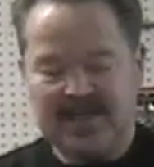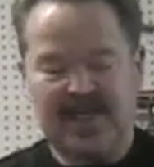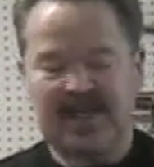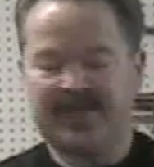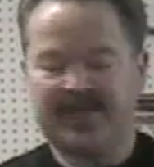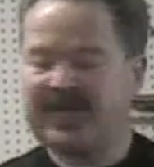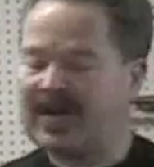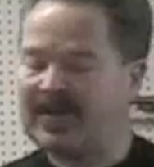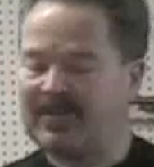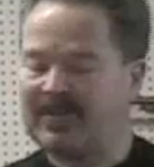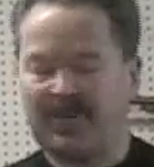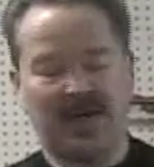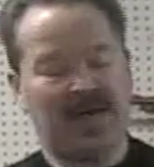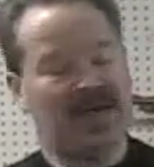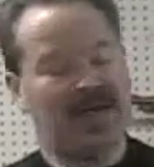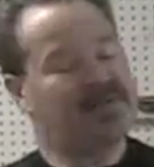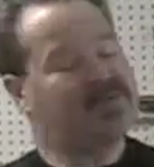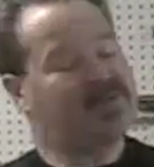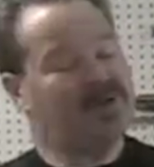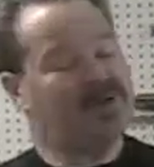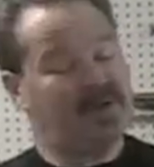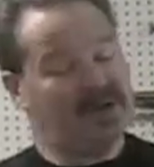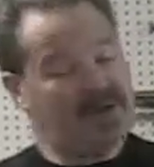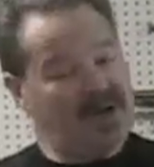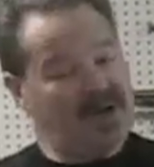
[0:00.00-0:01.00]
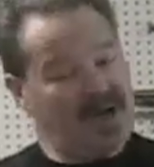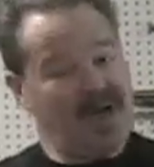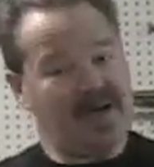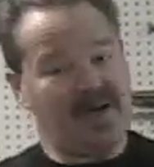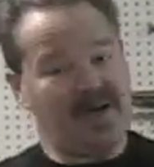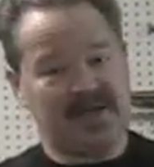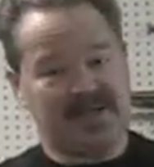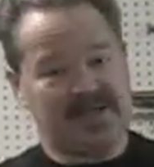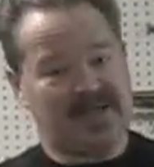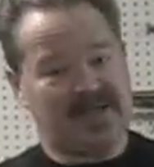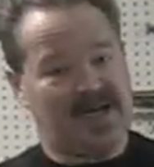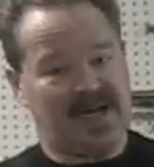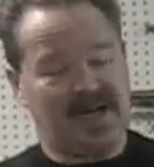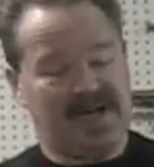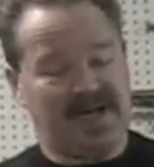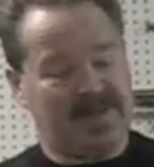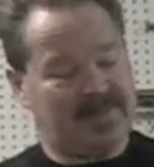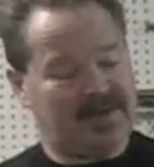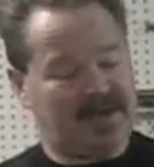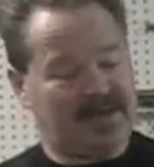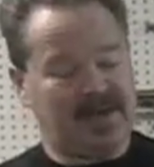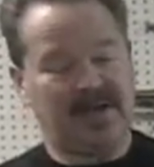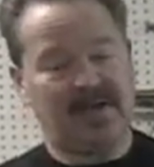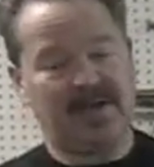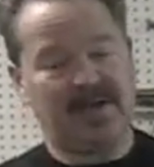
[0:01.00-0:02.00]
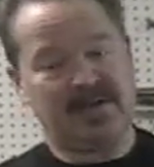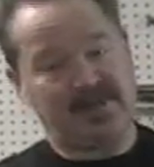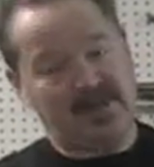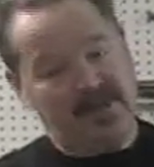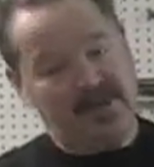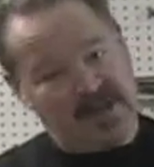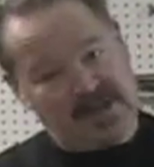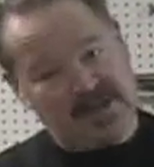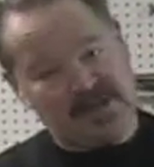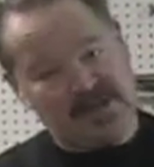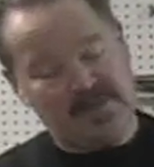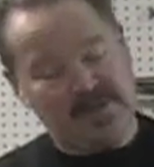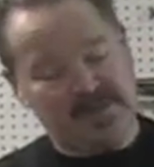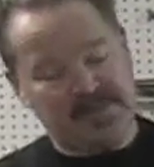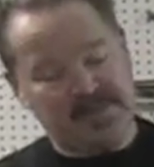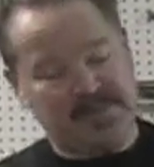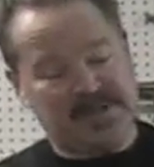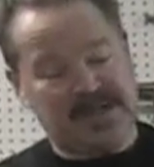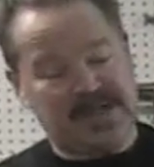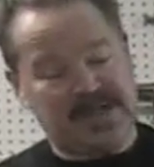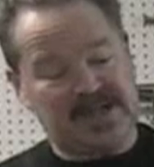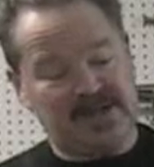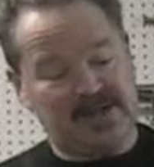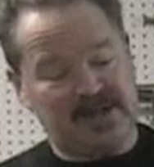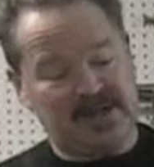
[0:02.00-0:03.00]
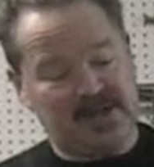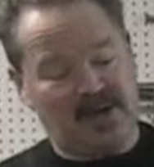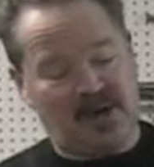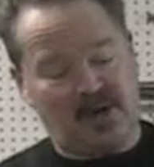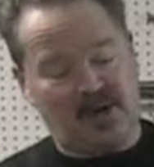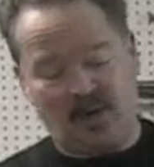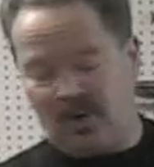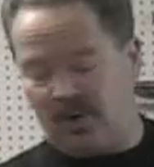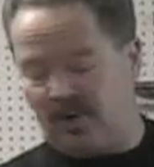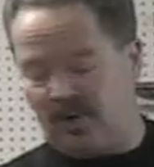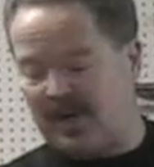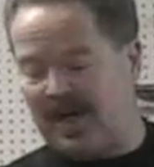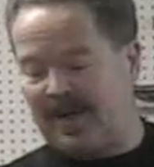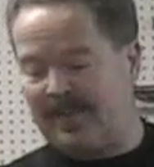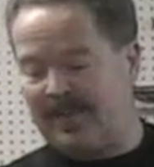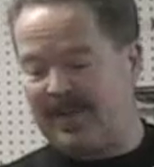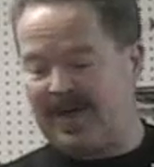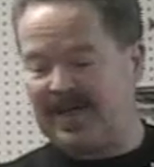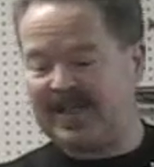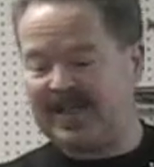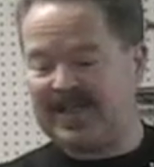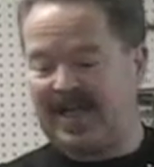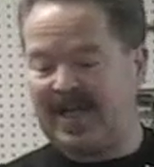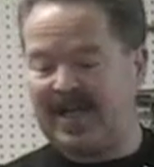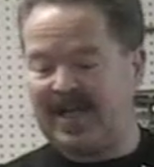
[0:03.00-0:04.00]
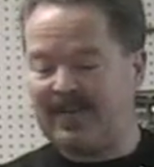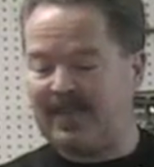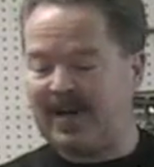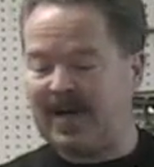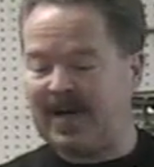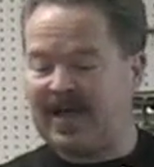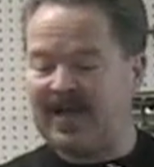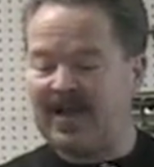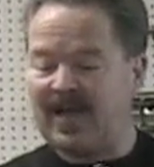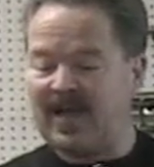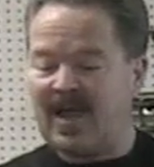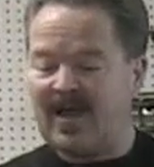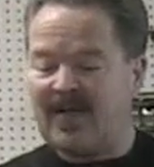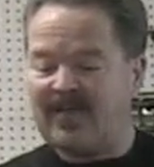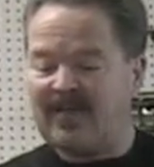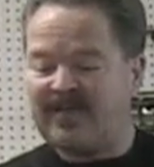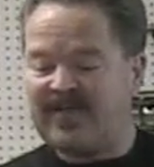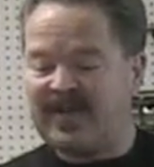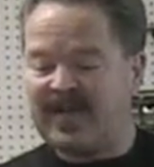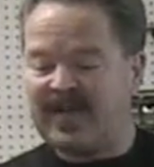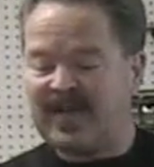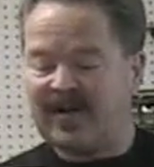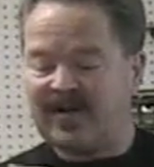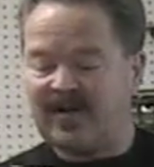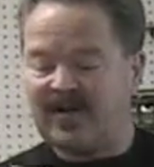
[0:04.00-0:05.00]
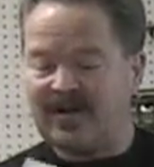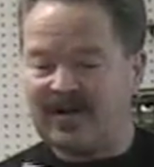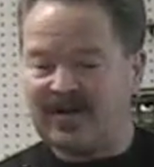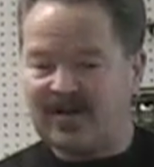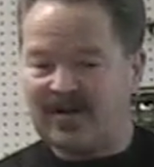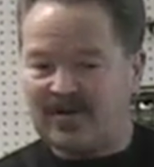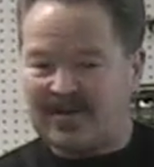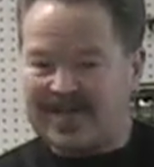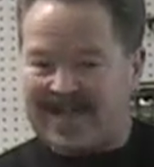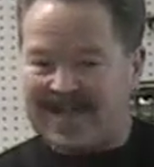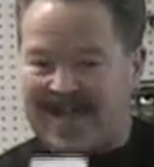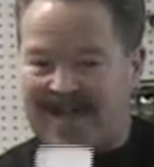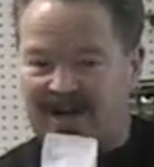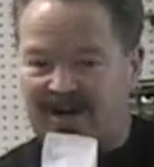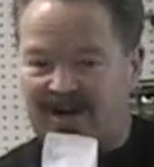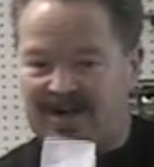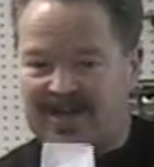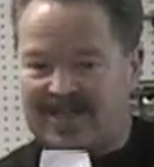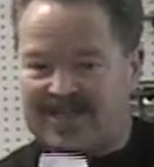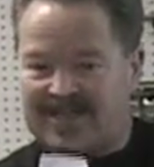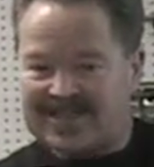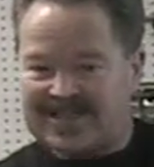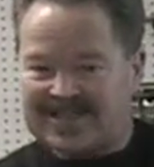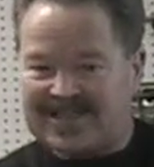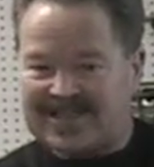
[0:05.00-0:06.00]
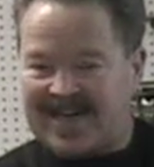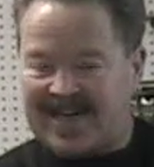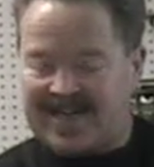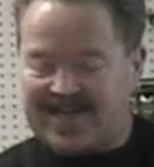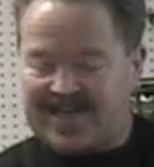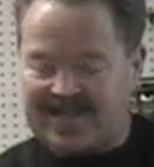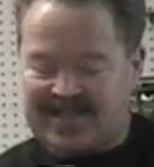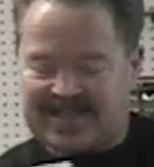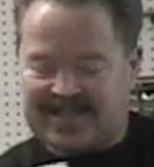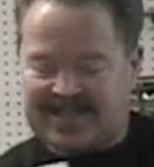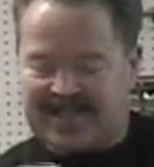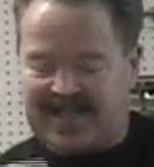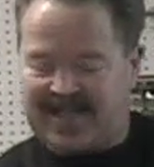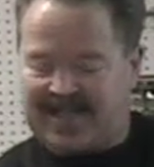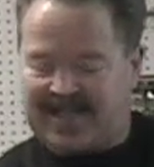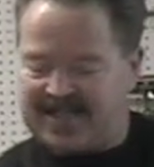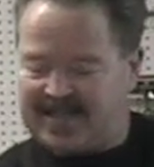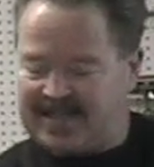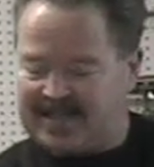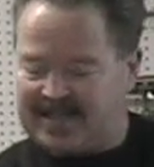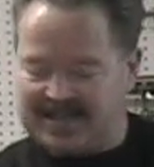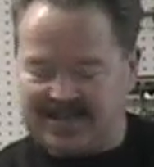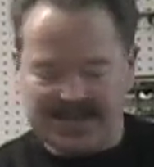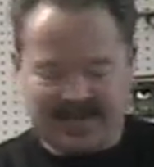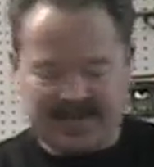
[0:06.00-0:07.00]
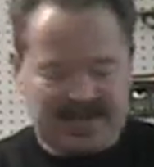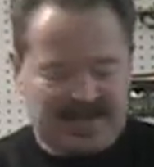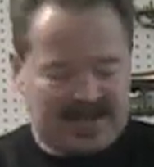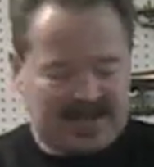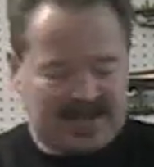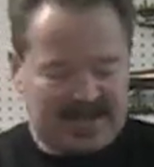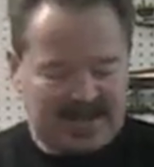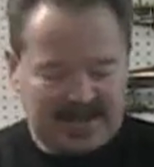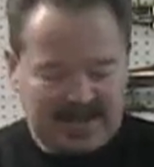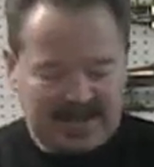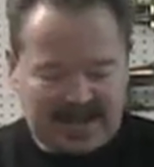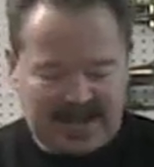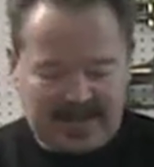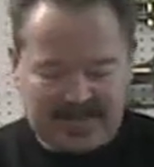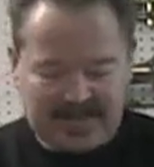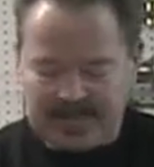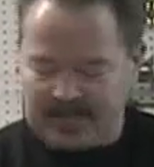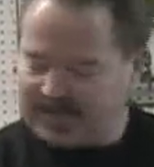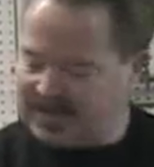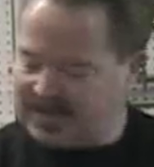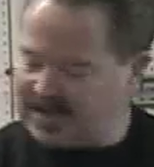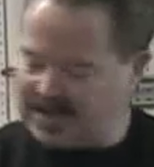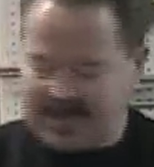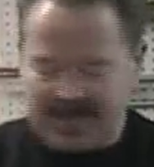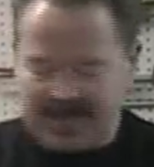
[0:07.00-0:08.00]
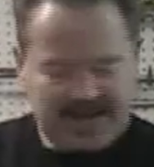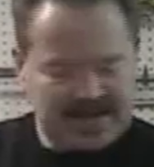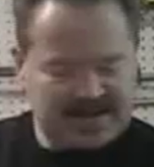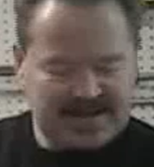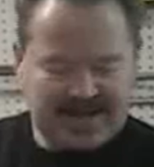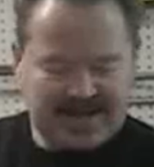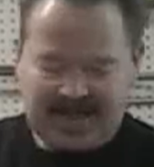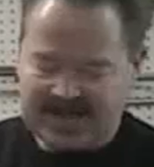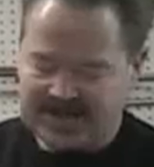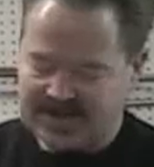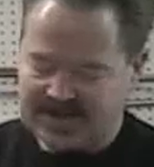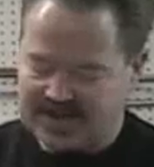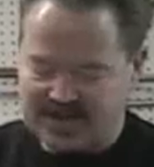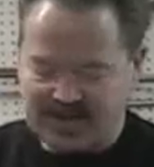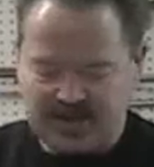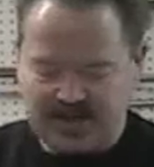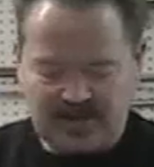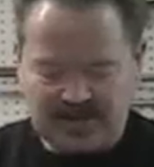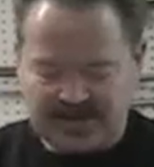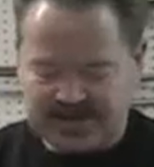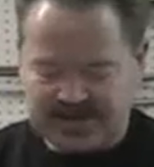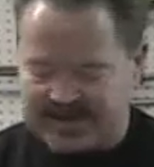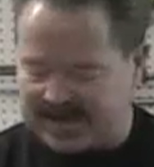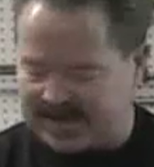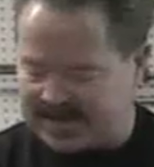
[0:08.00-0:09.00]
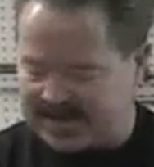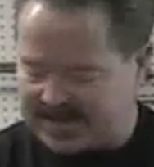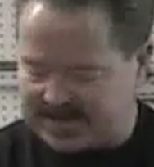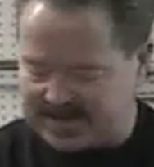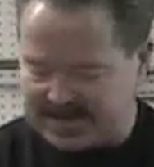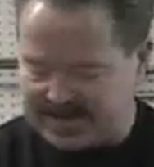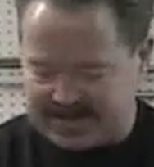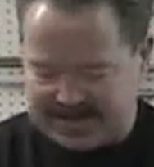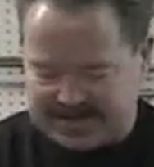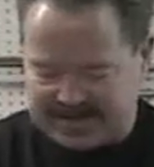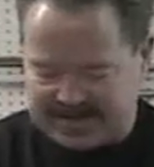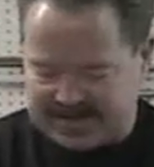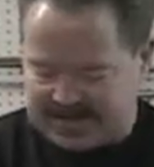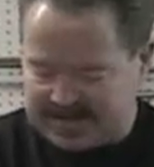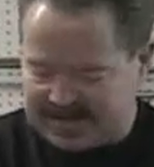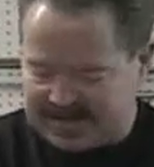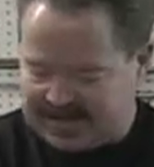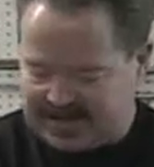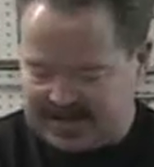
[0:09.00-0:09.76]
If I play for a long time and the instrument's particularly cold, I might take my finger and go down inside the tenons. Keep them clean. It takes 2 seconds.